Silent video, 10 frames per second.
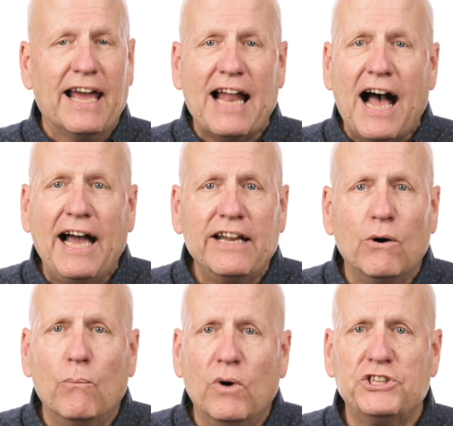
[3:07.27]
and I
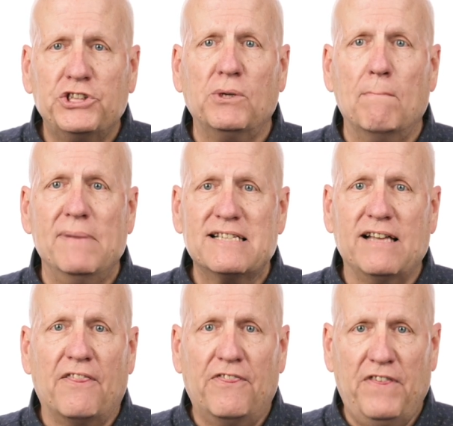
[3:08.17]
don't want you to miss
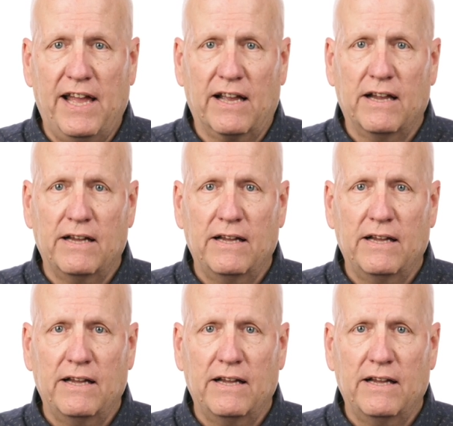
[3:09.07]
a thing.